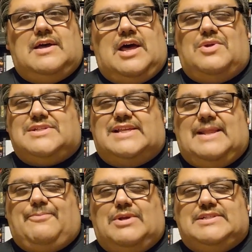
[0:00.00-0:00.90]
I don't want to say it's not
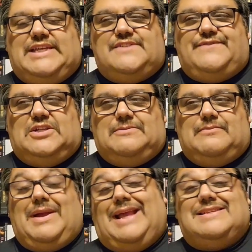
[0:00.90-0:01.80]
a prestige film.
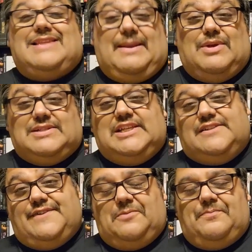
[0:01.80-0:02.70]
Well, I guess it's not a prestige
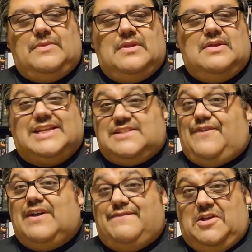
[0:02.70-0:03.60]
film. It's a
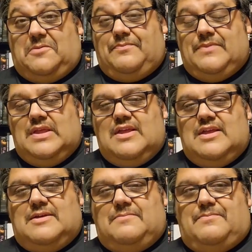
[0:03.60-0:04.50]
fun film.
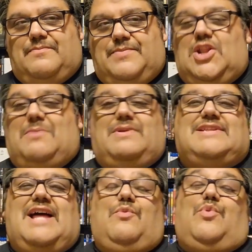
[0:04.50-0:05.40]
But it's
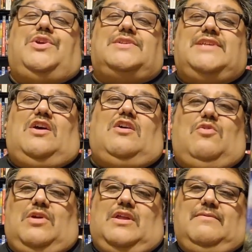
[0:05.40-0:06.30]
not when you say, "Oh,
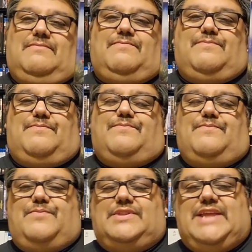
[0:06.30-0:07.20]
we're gonna
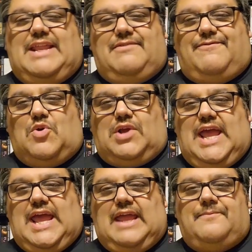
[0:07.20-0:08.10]
put that in
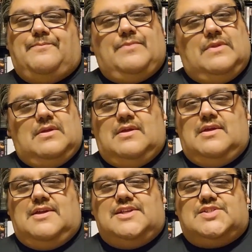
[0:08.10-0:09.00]
4K."
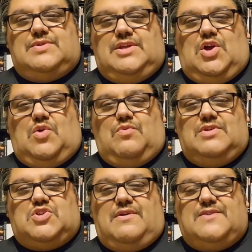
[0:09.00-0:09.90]

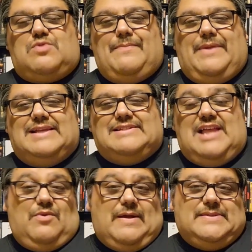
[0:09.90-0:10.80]
Return of Swamp Thing is
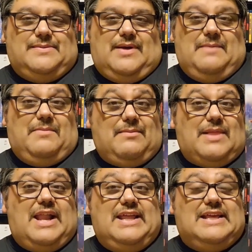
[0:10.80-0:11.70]
not what comes to mind. But I'm
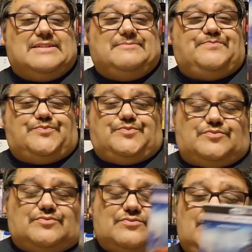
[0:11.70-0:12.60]
glad it is.
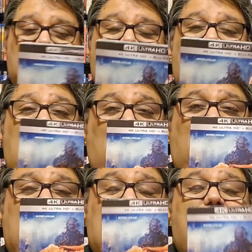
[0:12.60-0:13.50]
I
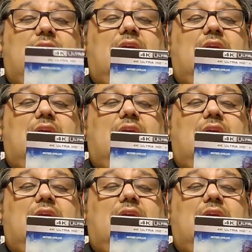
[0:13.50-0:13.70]
really am.